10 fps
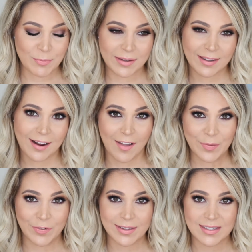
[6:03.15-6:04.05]
have been like
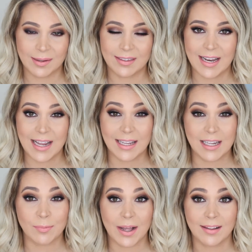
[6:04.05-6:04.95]
on the fence about the Naked
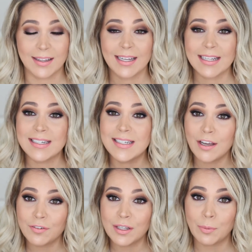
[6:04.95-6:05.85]
Heat palette,
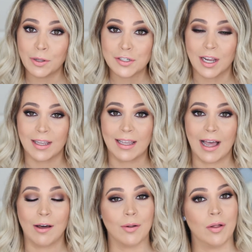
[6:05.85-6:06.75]
definitely worth checking
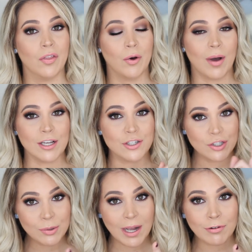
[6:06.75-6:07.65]
out. Although I
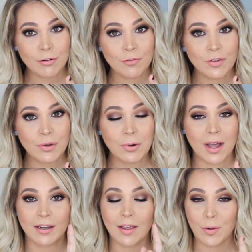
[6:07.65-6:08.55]
do have a review
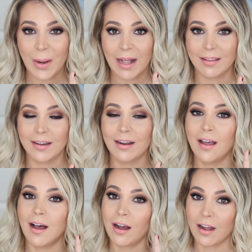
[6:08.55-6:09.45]
on another palette
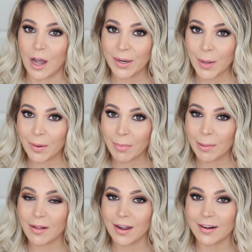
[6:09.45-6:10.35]
coming up on
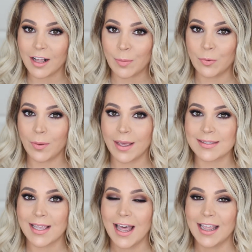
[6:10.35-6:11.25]
my blog in a couple
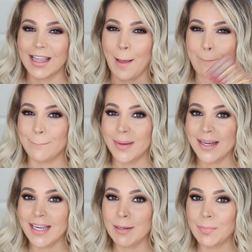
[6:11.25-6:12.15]
weeks that
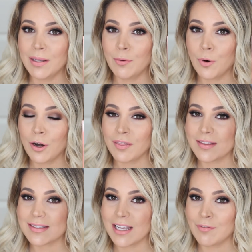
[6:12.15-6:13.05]
might be
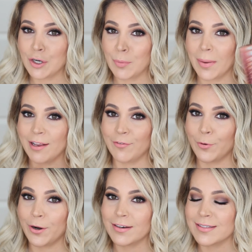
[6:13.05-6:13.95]
worth saving your money
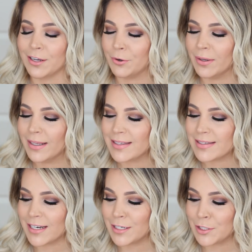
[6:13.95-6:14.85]
for. So
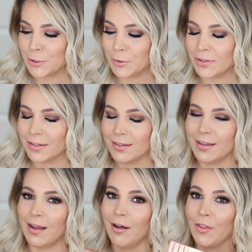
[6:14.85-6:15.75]
stay tuned.
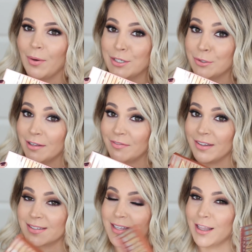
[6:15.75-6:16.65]
Although I do love
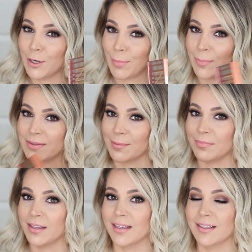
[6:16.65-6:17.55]
this, there might be
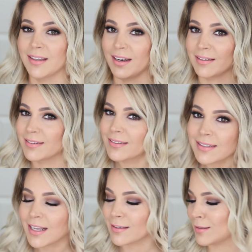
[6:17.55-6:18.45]
something that
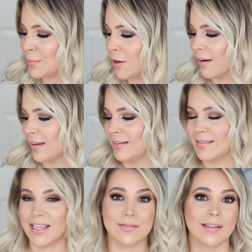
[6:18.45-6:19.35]
hits the mark and
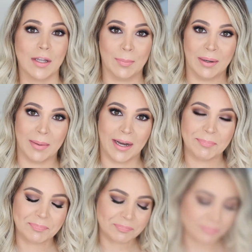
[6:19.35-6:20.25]
saves you a little bit of money.
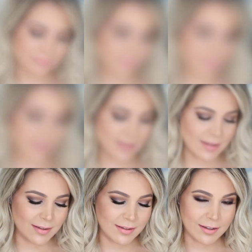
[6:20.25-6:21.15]

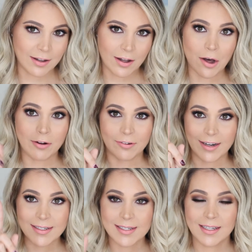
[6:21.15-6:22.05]
All
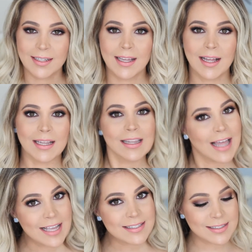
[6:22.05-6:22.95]
right.
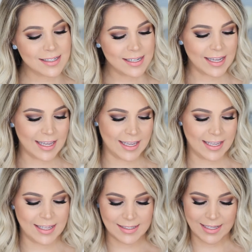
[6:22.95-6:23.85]
Lastly
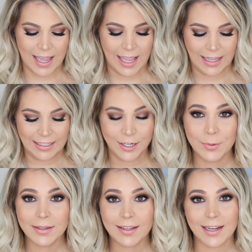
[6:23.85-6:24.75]
is a
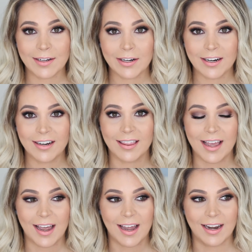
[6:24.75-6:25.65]
liquid liner
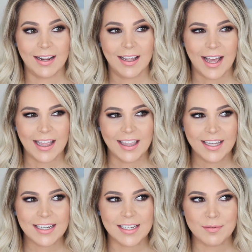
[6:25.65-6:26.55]
that I
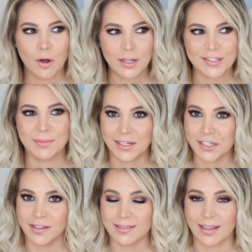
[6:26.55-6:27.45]
think I did also
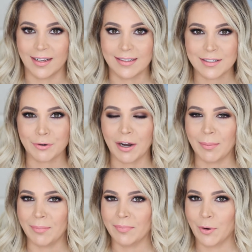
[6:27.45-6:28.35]
mention this on
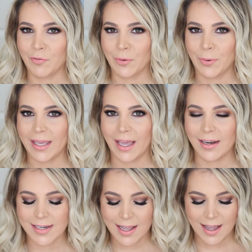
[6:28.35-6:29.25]
Instagram over the weekend,